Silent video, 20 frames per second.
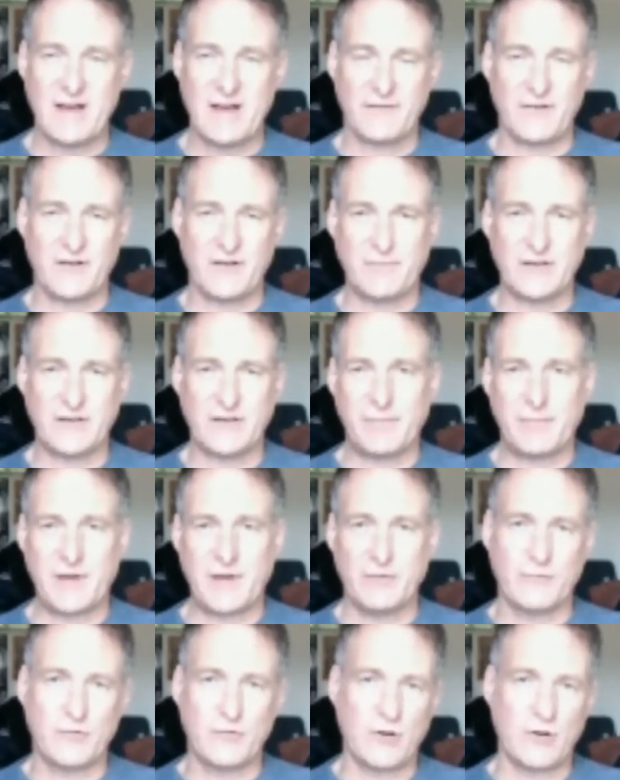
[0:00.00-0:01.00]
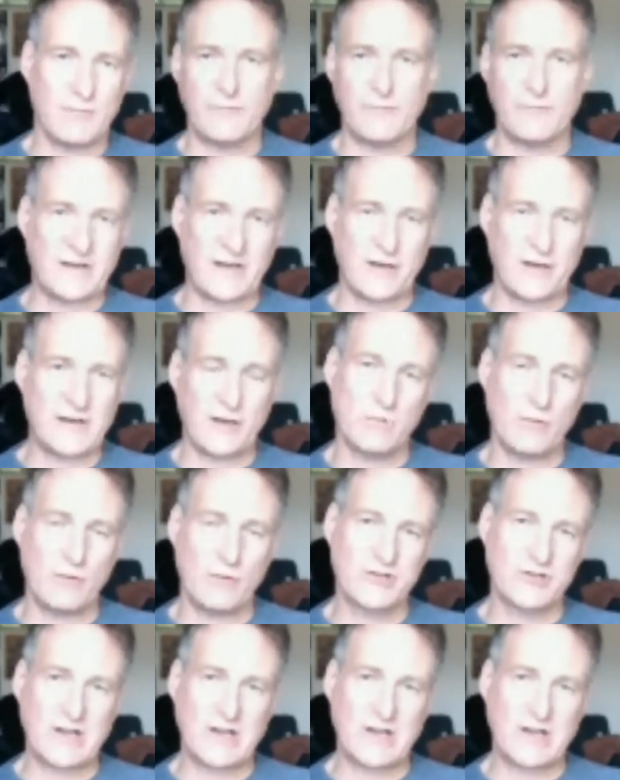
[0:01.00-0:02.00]
finding people who've got money who want
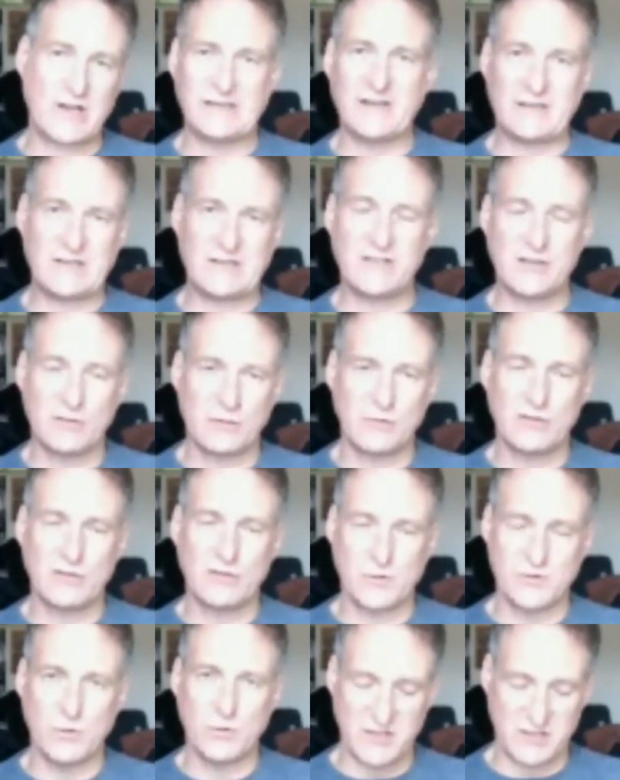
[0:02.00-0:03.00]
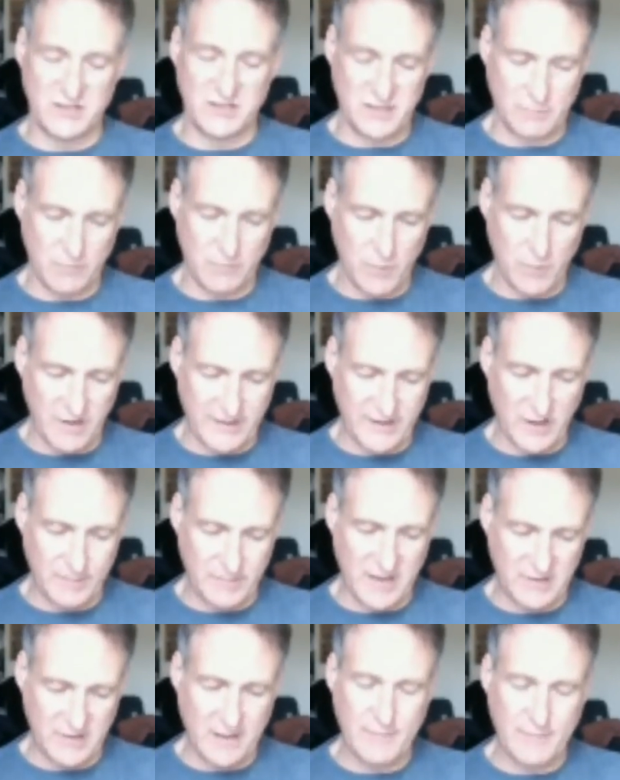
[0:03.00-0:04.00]
to channel it into good causes. So we're working with
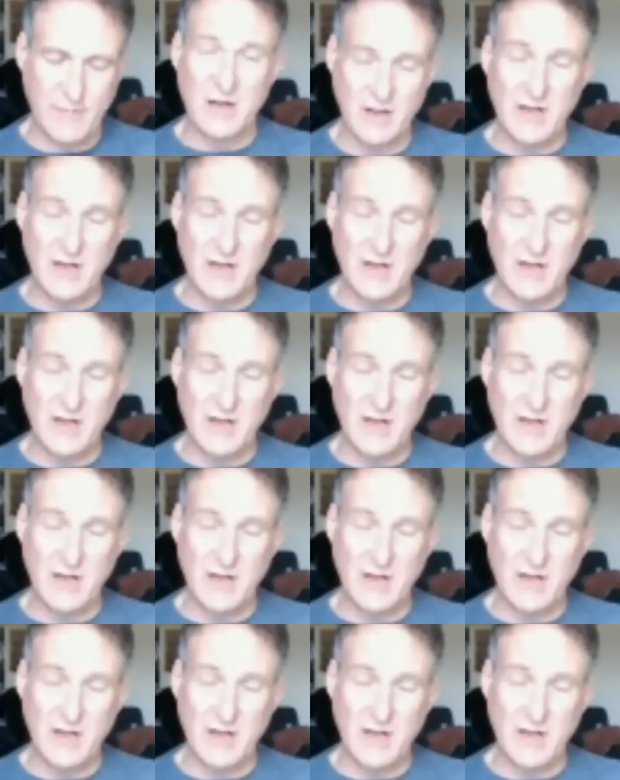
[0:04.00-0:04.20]
them.